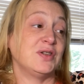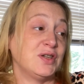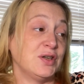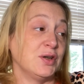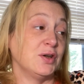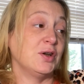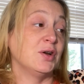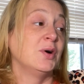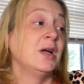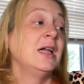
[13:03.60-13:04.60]

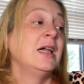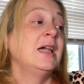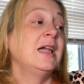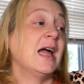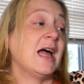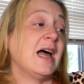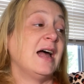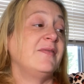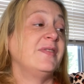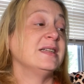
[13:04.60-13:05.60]
to
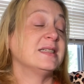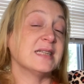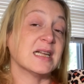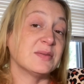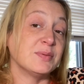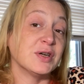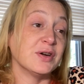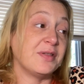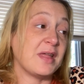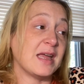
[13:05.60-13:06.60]
have sex with
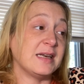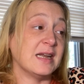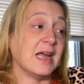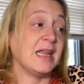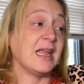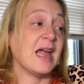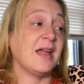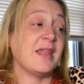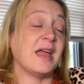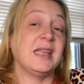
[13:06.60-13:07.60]
her that night
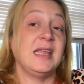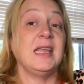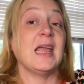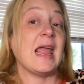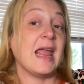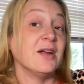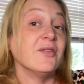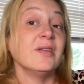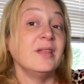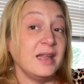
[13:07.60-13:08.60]
and that he
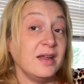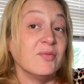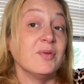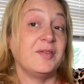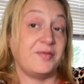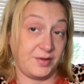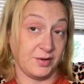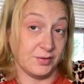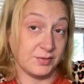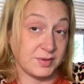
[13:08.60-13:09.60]
angrily
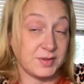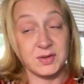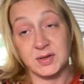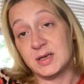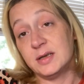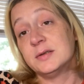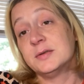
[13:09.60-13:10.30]
refused.